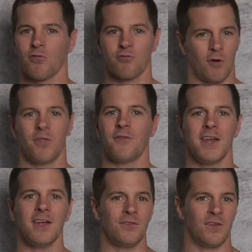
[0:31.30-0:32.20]
Throw the
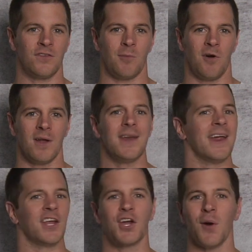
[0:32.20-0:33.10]
video system on
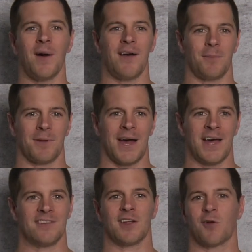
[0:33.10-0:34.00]
and go have a blast.